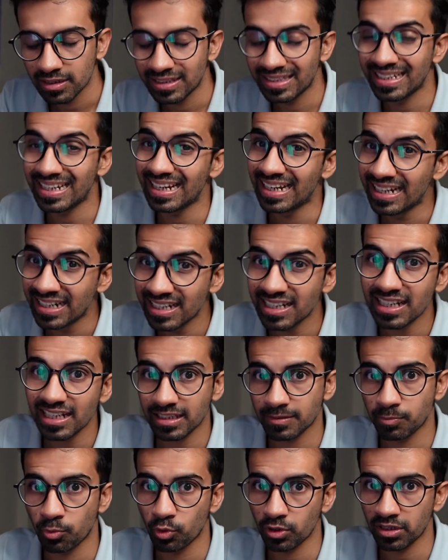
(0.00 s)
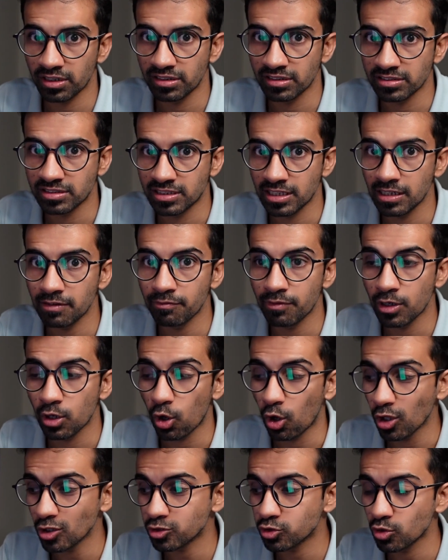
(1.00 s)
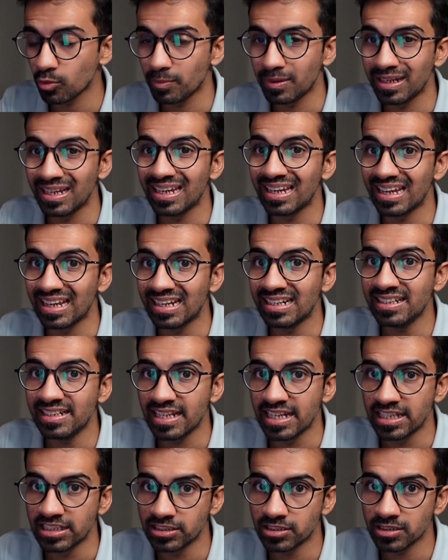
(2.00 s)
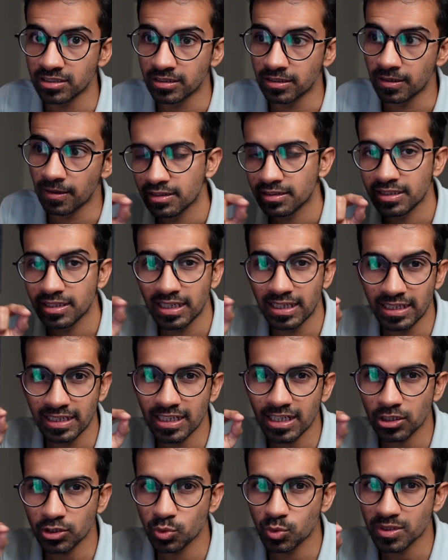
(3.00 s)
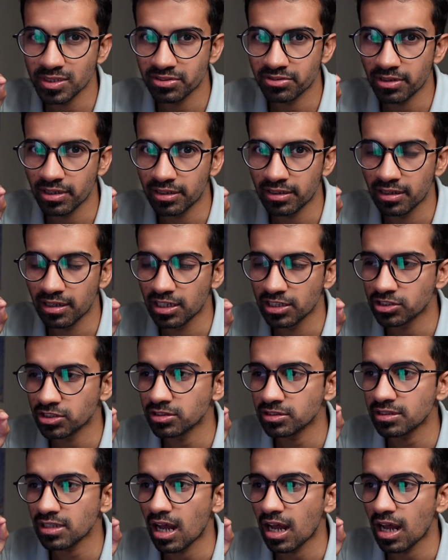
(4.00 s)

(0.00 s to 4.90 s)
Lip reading: The Indian export industry will also be in danger. The India-US trade relations